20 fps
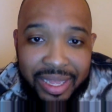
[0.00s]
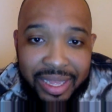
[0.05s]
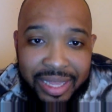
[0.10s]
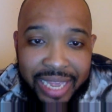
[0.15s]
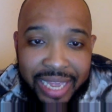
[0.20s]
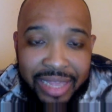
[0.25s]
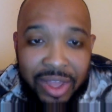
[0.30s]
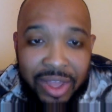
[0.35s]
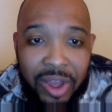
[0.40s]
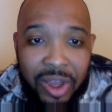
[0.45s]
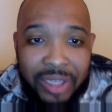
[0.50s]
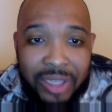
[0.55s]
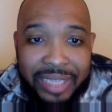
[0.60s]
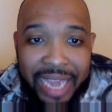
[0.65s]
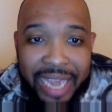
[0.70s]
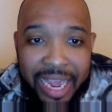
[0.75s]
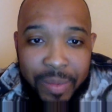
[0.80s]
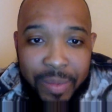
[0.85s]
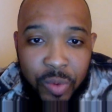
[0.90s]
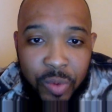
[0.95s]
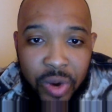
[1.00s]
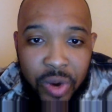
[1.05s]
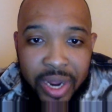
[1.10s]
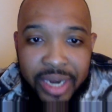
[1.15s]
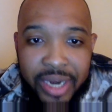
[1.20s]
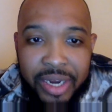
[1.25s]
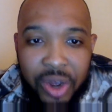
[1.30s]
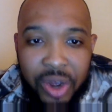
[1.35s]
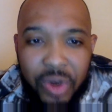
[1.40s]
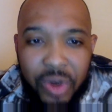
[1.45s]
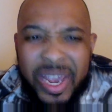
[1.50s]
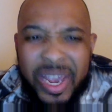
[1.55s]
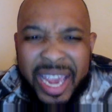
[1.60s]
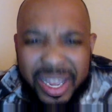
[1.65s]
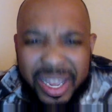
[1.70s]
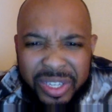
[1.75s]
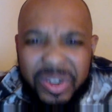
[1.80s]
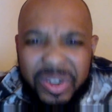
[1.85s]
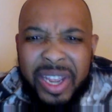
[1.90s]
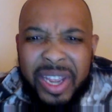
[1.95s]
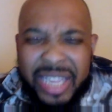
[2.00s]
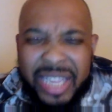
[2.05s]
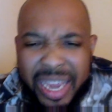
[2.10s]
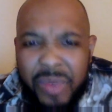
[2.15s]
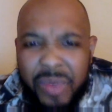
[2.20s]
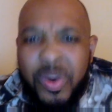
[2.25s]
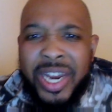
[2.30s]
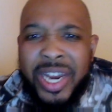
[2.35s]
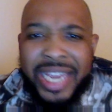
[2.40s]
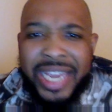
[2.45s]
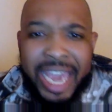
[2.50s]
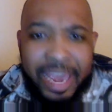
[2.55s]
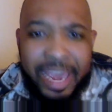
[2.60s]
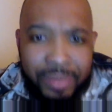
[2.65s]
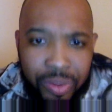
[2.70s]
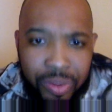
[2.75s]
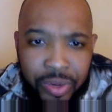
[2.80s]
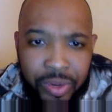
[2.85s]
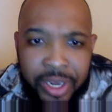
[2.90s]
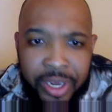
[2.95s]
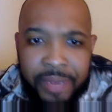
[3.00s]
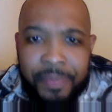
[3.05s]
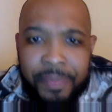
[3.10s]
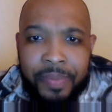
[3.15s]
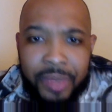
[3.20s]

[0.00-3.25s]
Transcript: They lost game one. Oh yeah, so they did win game three.